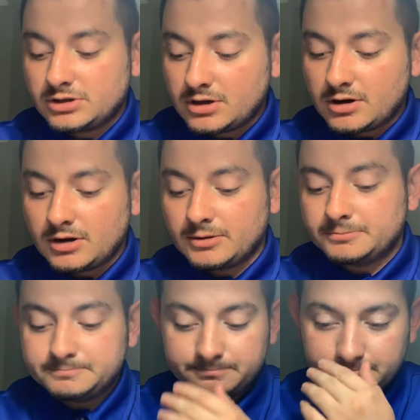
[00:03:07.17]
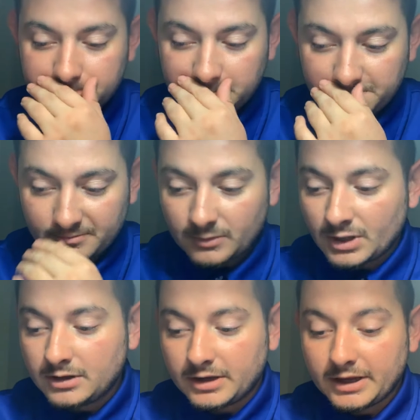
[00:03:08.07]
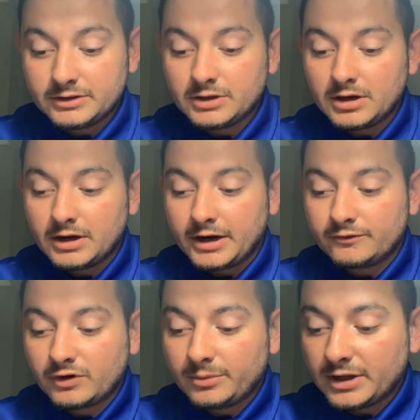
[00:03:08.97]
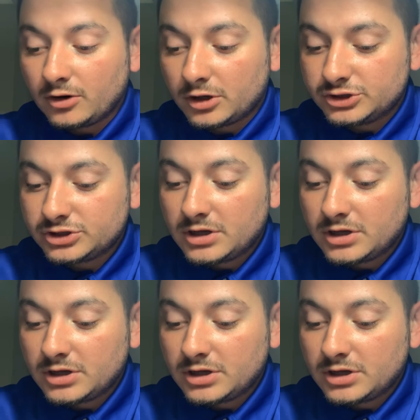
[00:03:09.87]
um, and the airframe at large.